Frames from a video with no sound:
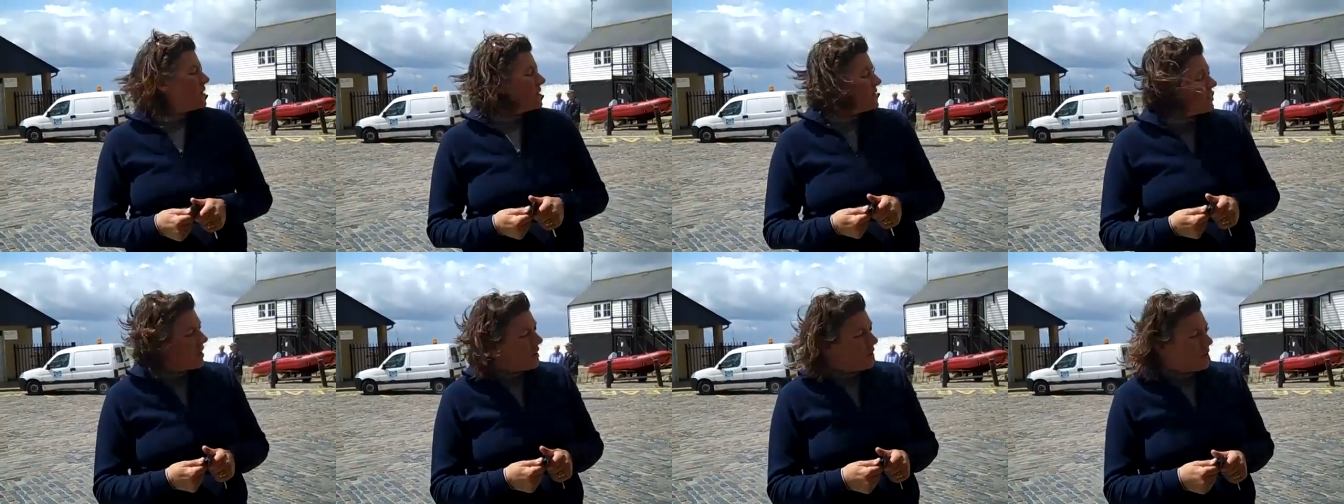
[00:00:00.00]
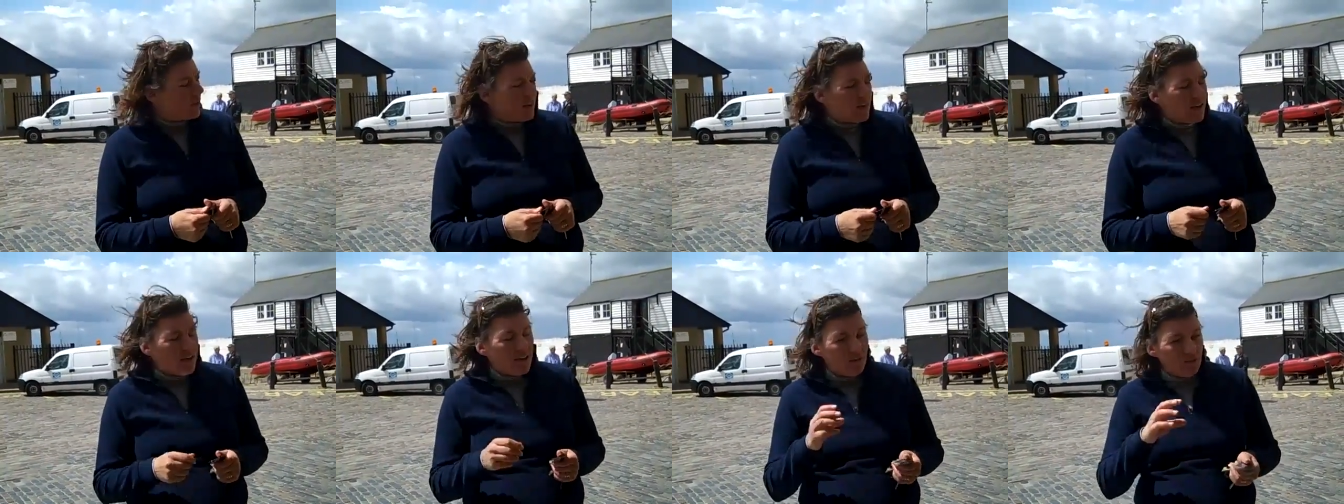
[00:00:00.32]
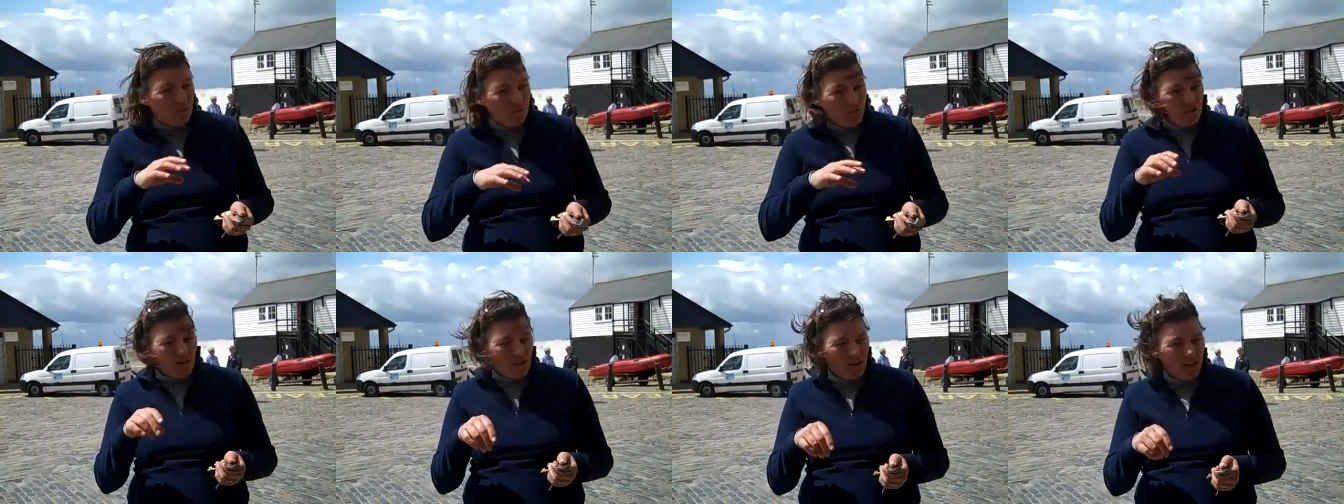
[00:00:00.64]
So
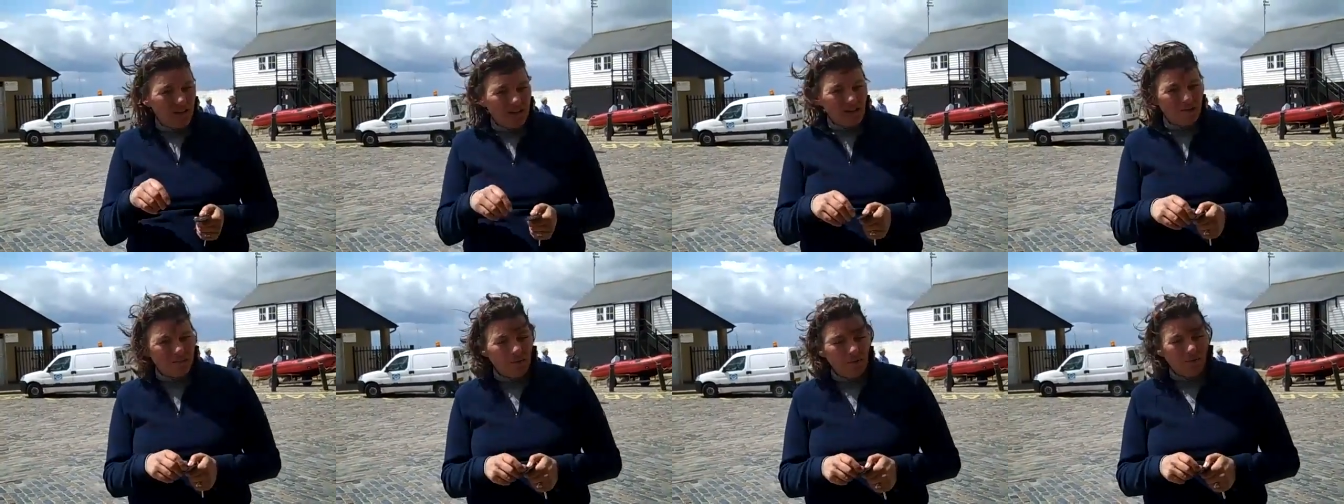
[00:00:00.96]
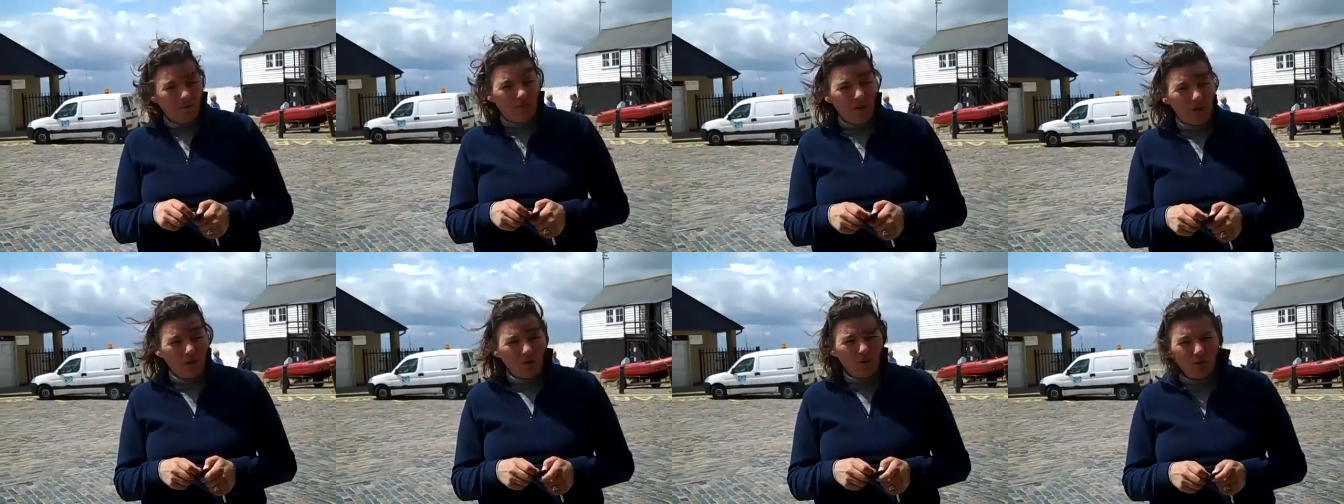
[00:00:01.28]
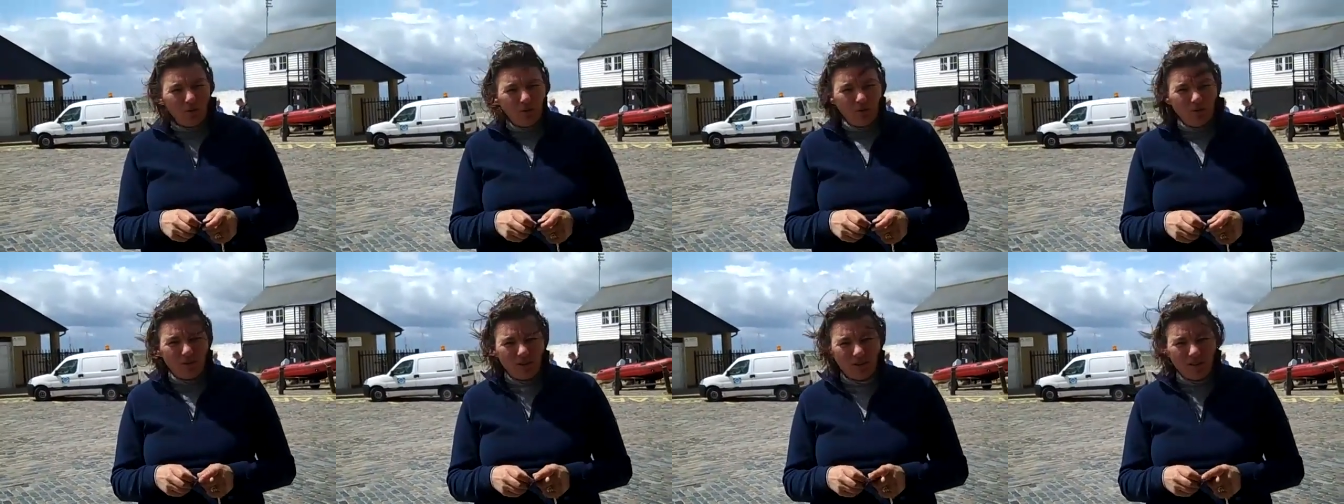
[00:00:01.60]
every day has been
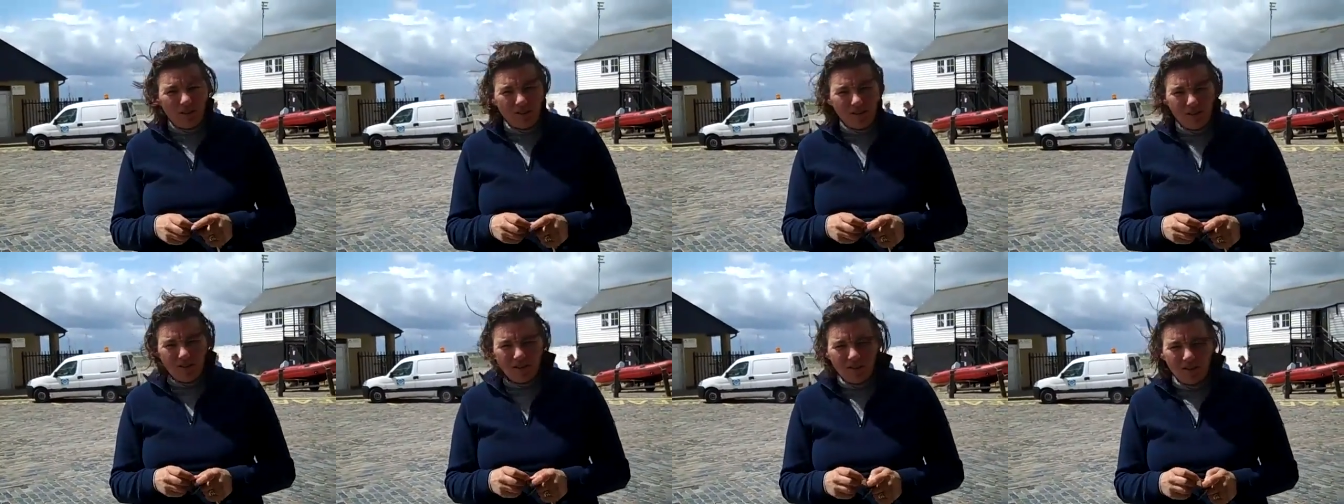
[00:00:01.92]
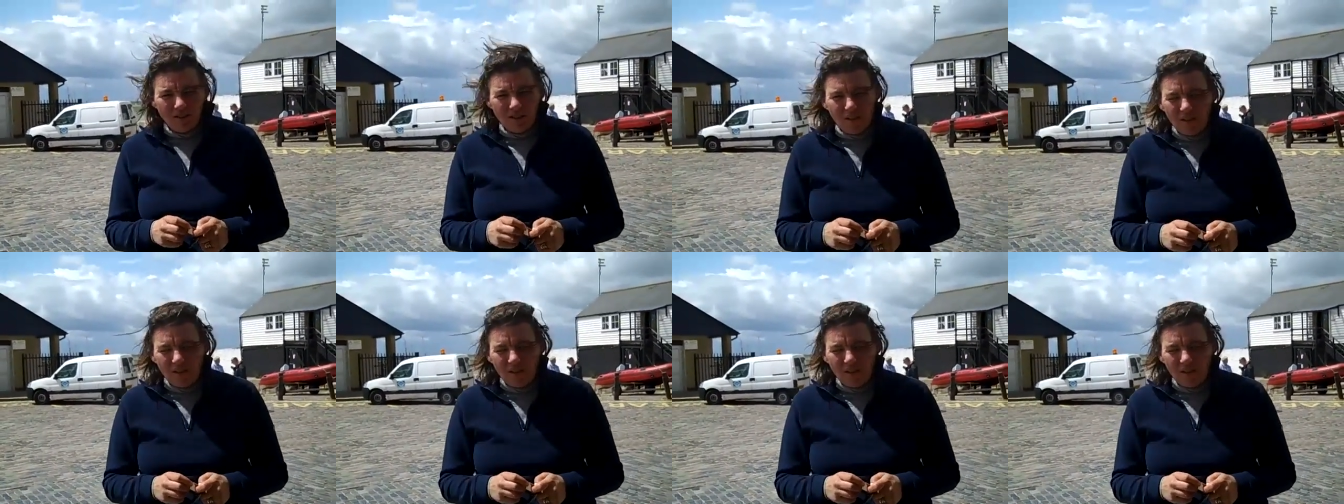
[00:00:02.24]
recorded.